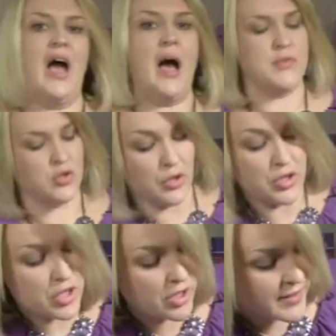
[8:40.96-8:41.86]
I'm just going to
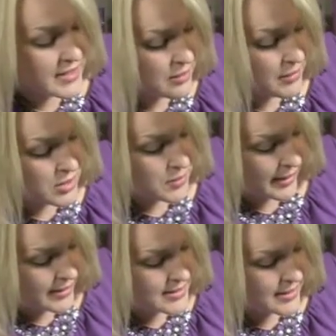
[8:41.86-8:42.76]
turn this to me so I
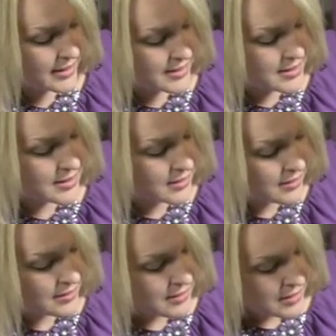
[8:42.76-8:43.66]
can see it.
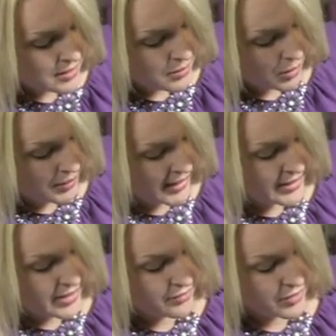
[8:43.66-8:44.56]
Put
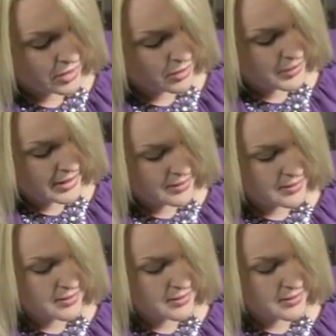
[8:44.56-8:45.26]
plenty of glue in,